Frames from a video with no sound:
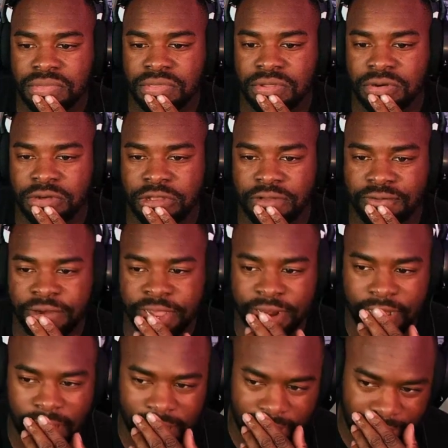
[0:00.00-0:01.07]
Turning
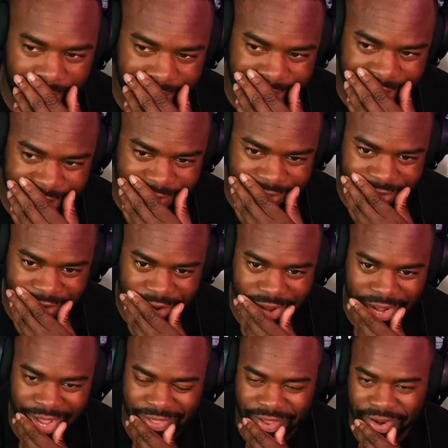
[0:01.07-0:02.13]
red. I, I never saw
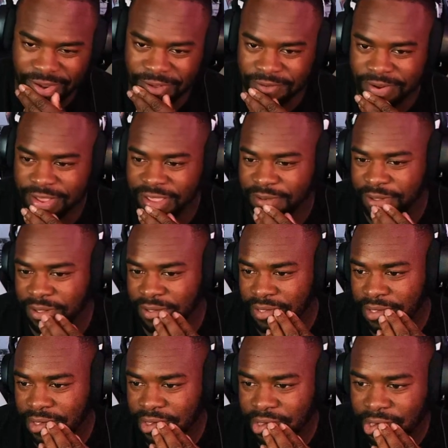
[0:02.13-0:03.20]
that. That's a news when it came out.
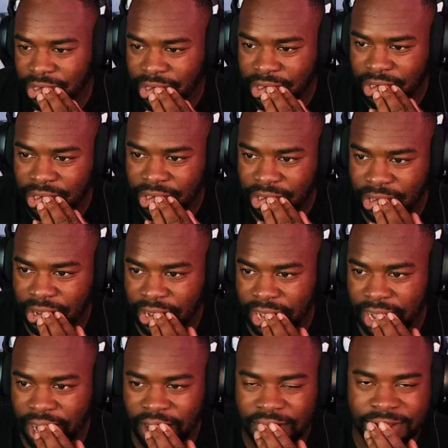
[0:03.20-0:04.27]

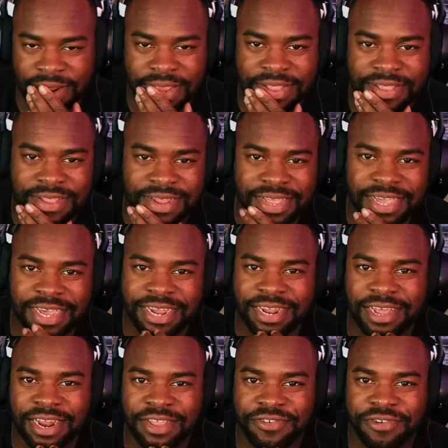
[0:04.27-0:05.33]
Did it did it get a
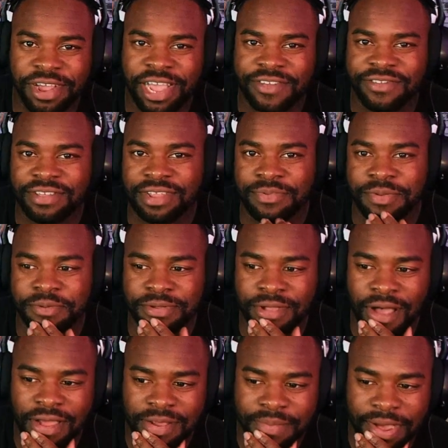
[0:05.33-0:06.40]
lot of traction? Like people were
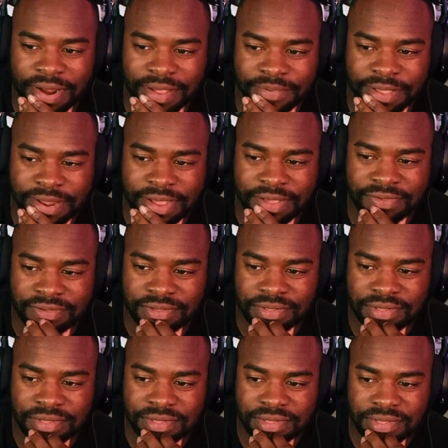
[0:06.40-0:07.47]
talking about it? Say less.
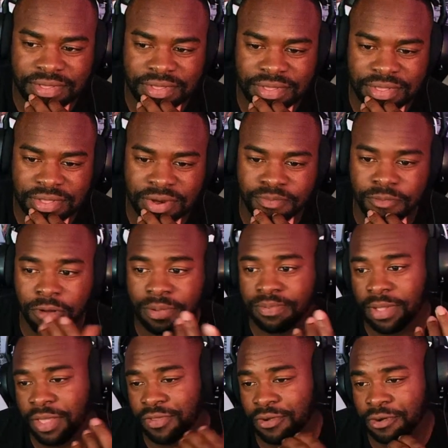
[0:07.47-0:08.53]
Oh, well,
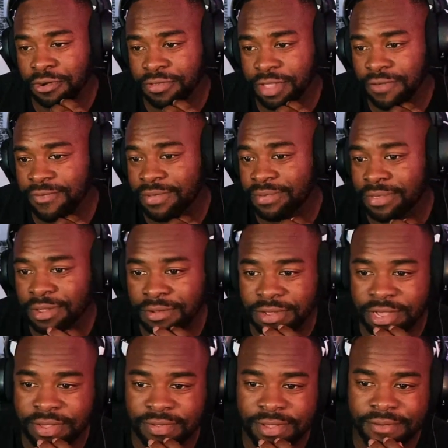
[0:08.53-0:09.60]
I guess the girls loved it. The little
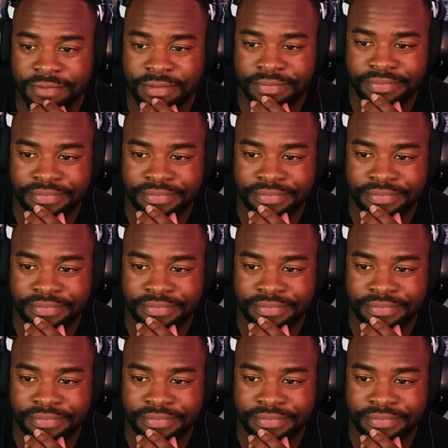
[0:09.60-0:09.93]
kids loved it.